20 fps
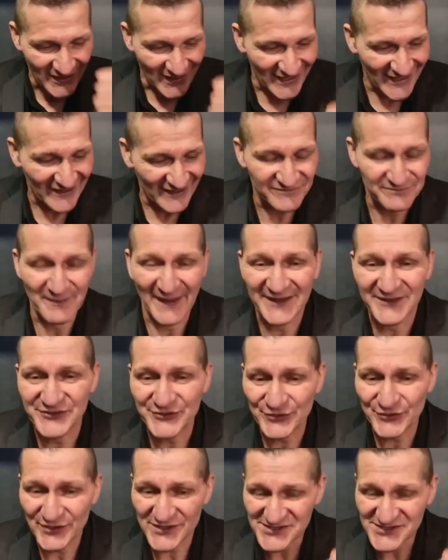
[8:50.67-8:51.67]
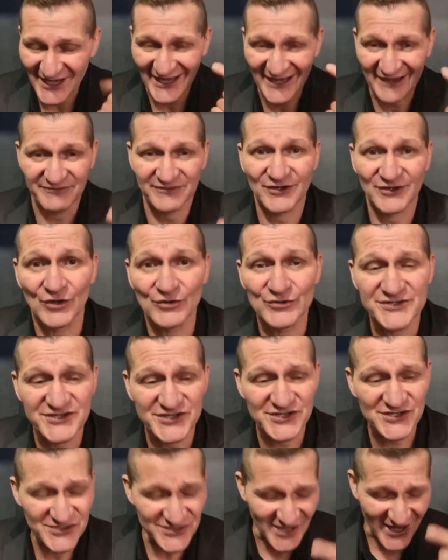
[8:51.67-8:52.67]
mentors, I have
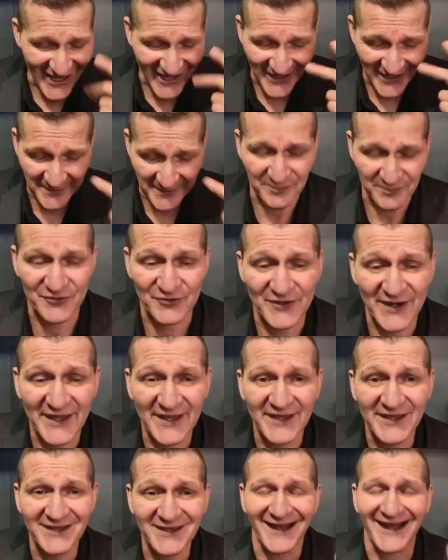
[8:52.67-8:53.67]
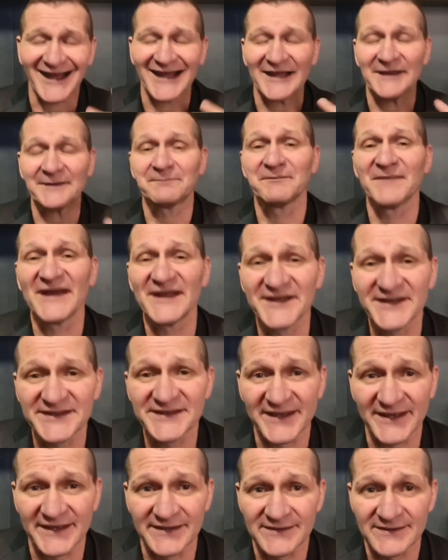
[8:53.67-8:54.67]
coaches, I pray, I
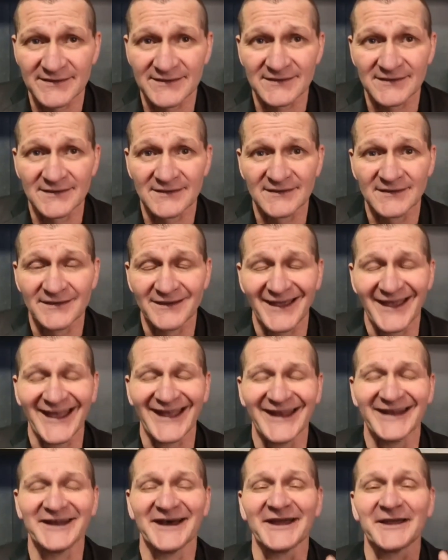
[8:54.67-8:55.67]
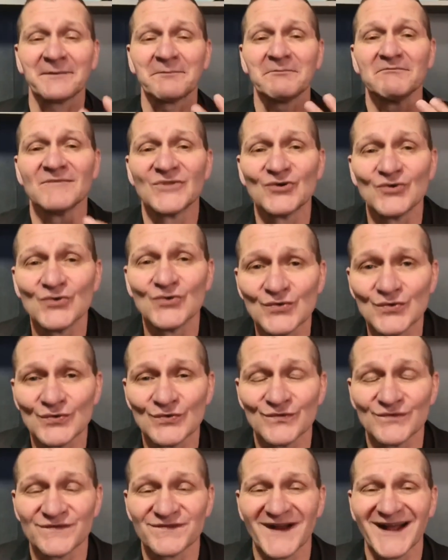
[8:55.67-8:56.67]
meditate, and I move
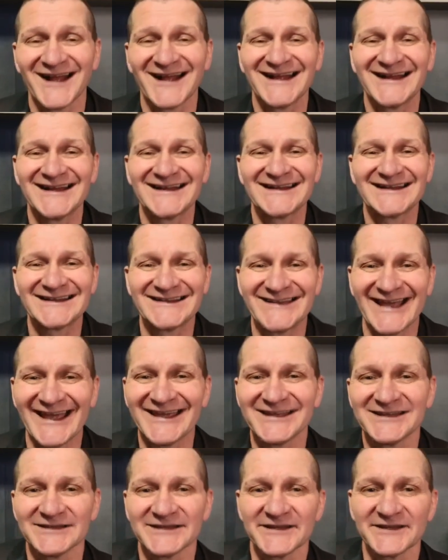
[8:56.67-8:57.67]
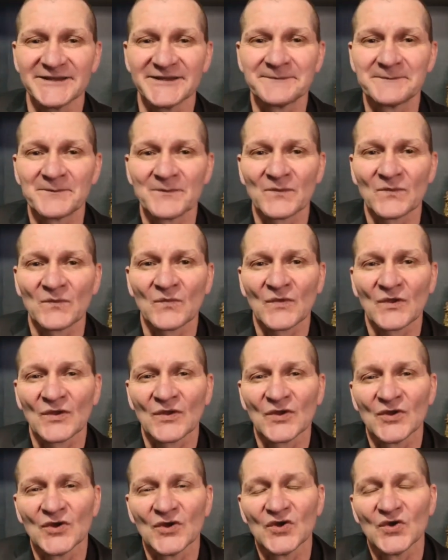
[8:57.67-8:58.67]
daily.
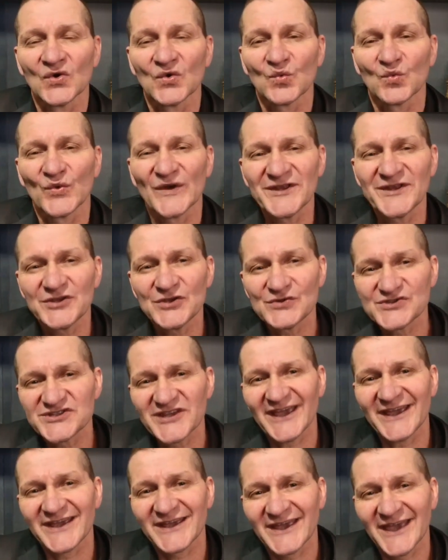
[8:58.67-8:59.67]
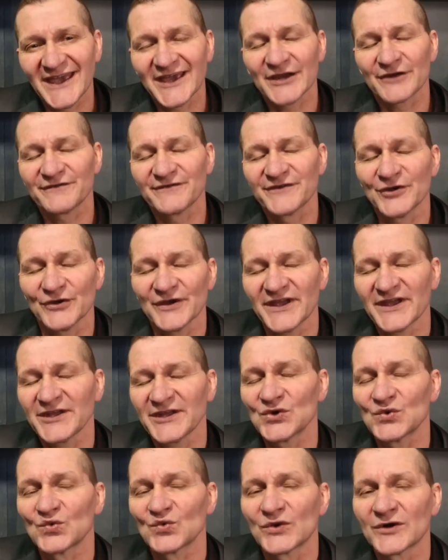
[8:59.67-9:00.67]
When you take care of your inner
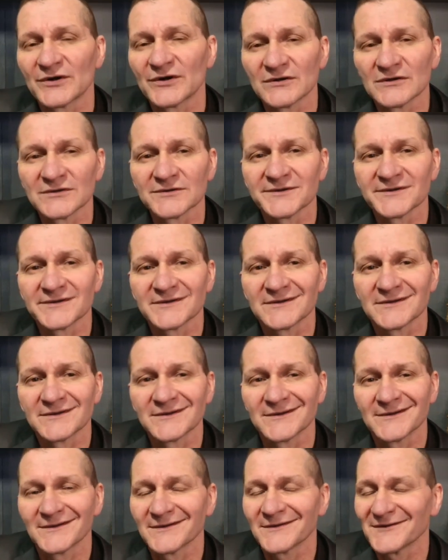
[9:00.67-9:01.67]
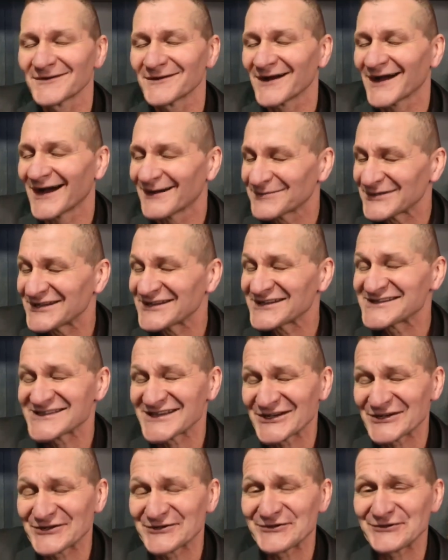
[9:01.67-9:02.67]
world, I'm going to
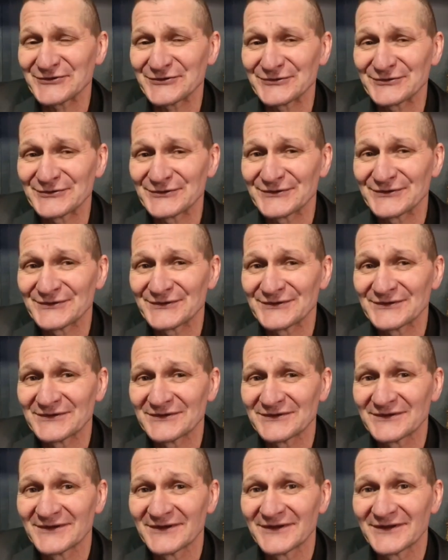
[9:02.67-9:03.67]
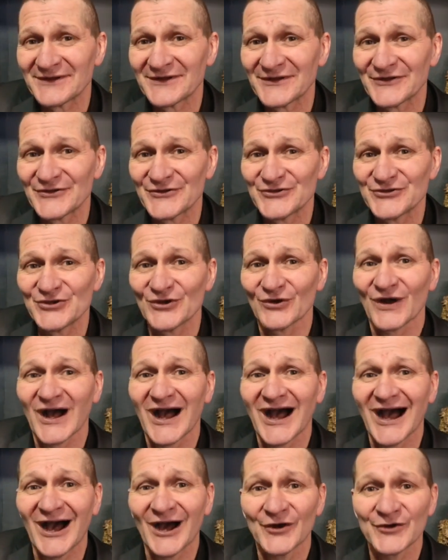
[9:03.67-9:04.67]
tell you, your
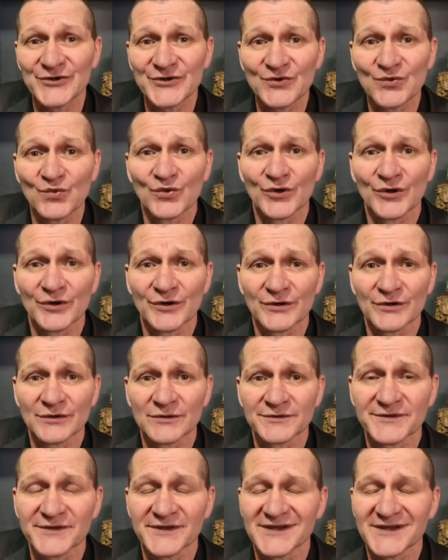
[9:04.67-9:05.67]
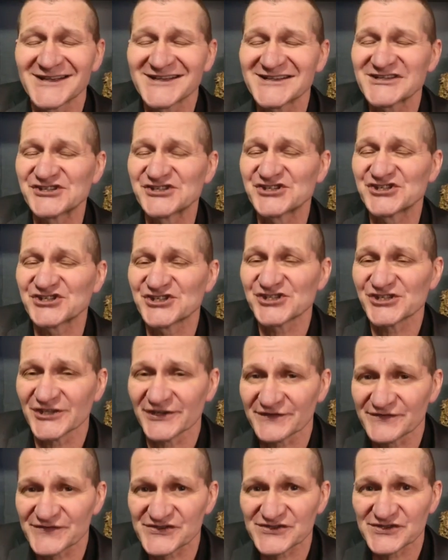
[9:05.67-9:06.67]
outer world
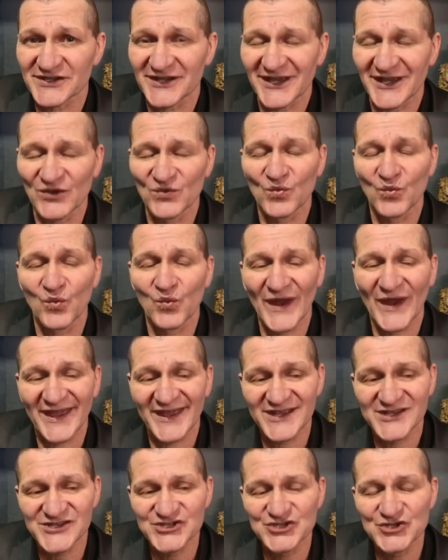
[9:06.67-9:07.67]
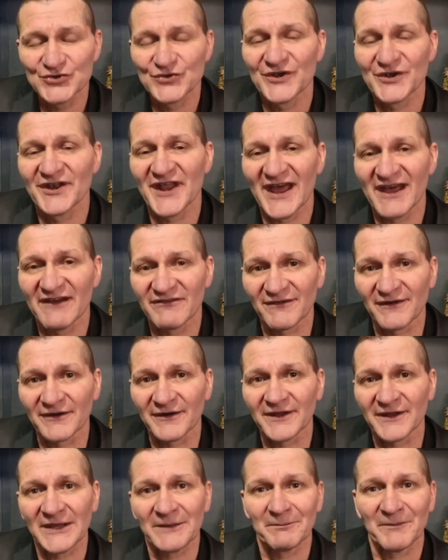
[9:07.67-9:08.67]
shifts in ways you never
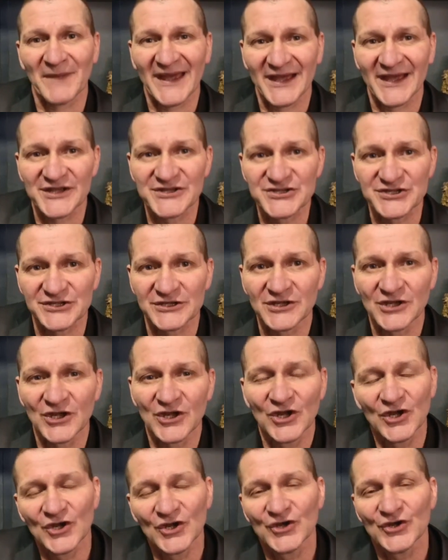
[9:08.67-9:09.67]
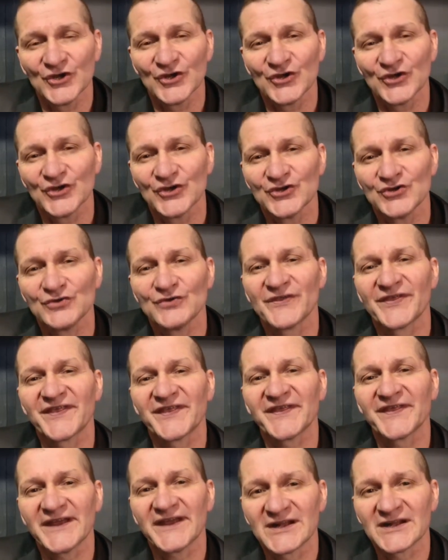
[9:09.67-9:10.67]
imagined. You
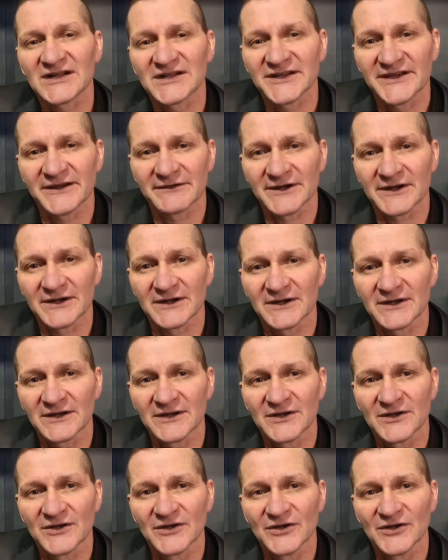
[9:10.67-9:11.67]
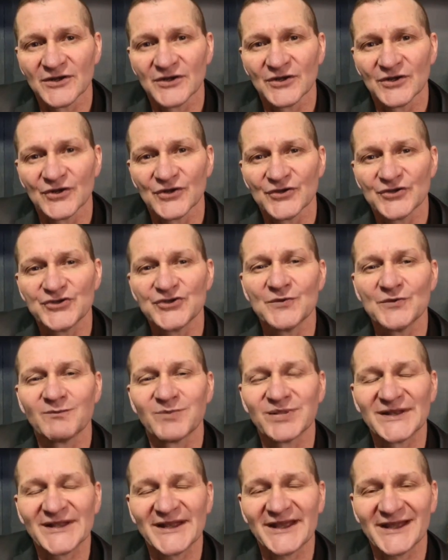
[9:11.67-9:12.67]
think clearer. You
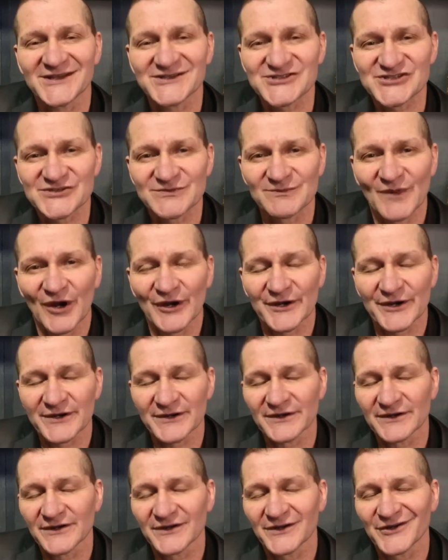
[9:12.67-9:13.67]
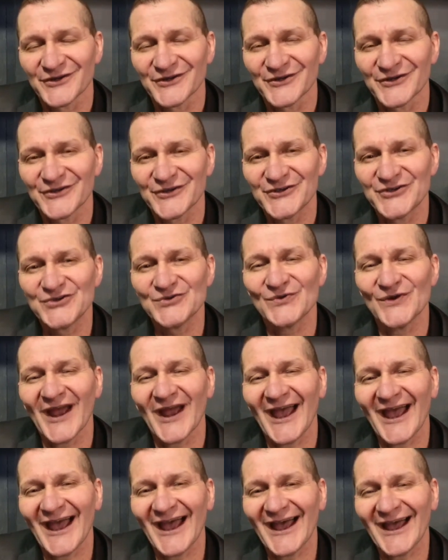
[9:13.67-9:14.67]
plan smarter. You
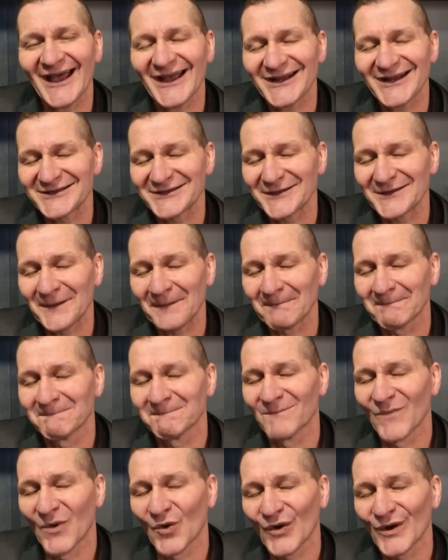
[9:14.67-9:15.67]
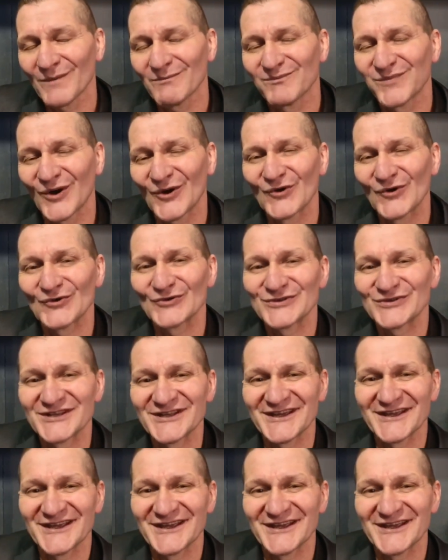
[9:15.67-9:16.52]
act more boldly.